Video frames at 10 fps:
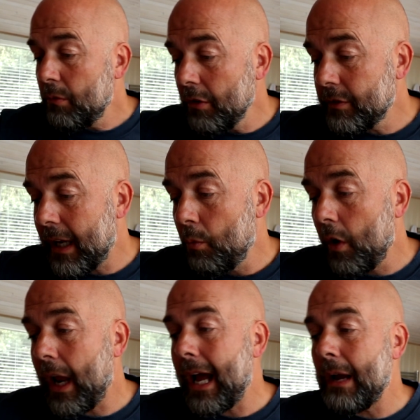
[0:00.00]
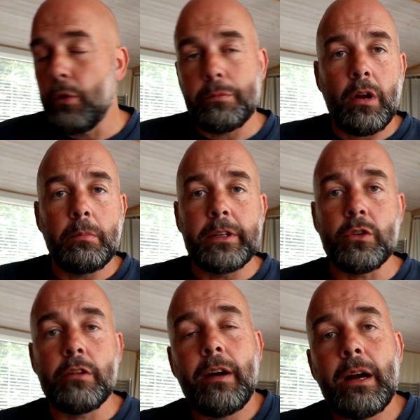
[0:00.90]
I wrote down what I would probably
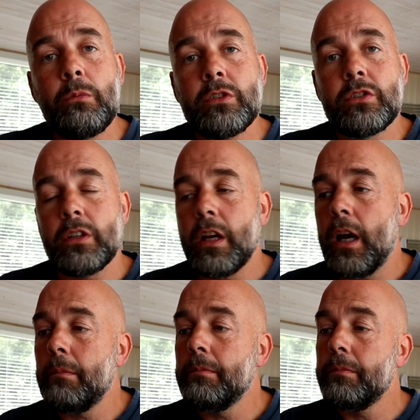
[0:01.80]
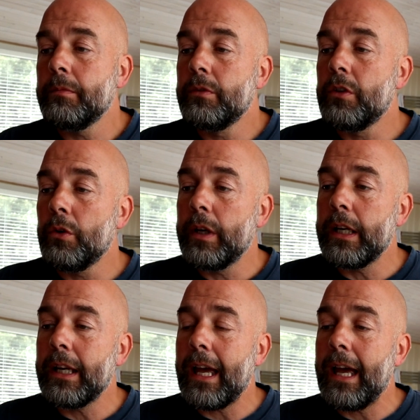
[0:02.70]
do if I was um,
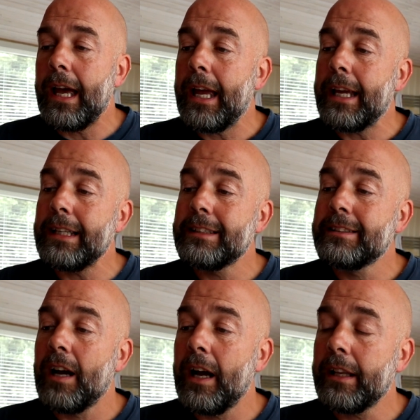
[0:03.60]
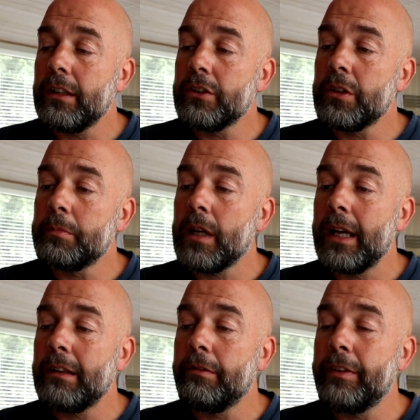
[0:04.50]
doing a title and
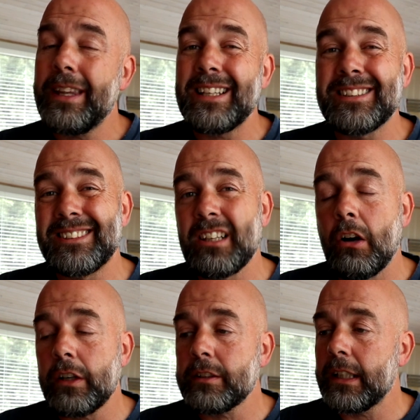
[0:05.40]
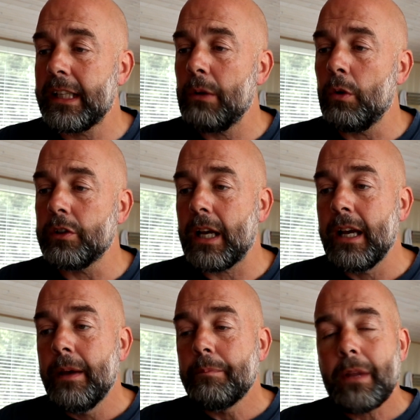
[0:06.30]
subtitle for this and targeting keywords.
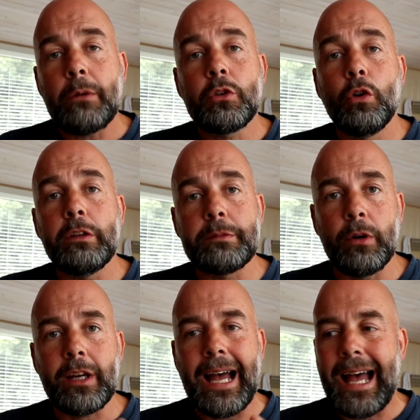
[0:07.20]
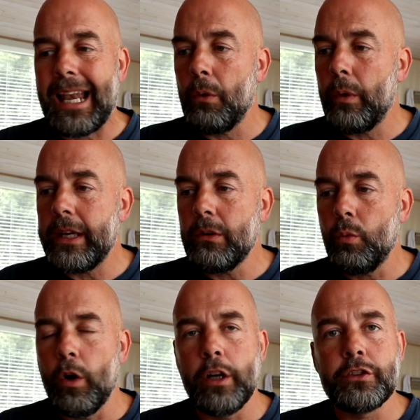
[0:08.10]
I'd call this book a
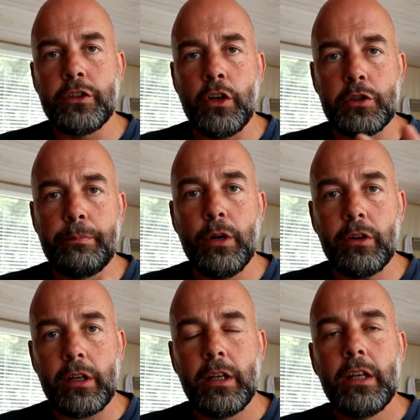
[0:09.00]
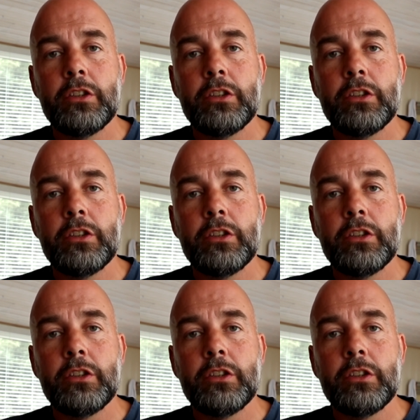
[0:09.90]
Halloween word search book.